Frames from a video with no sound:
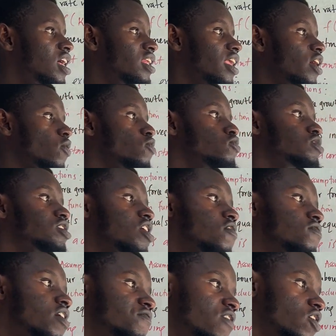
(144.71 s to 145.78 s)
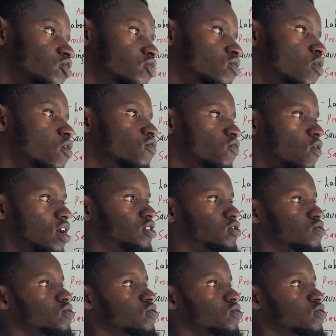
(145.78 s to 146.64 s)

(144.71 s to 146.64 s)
Like you save a fraction of what